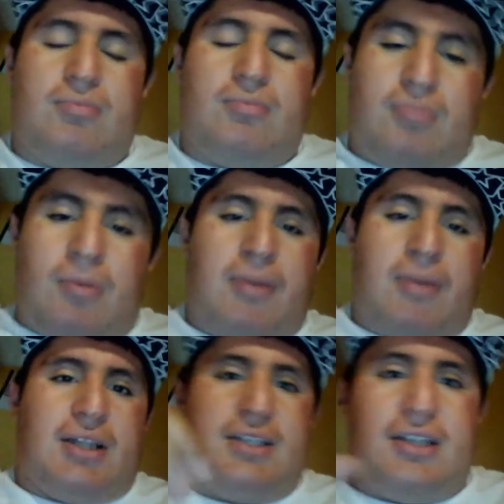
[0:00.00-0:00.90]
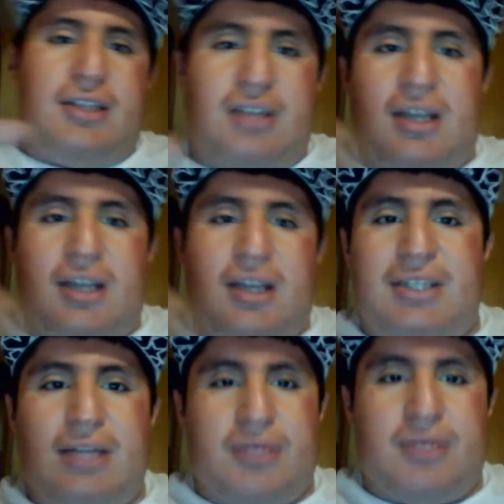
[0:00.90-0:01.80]
Remember this, they're trying to keep the
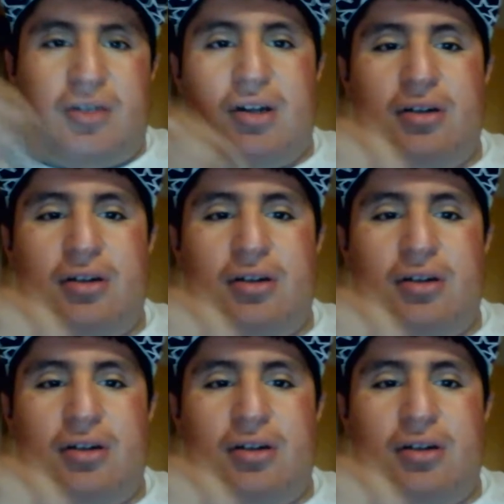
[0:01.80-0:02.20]
stadiums quicker.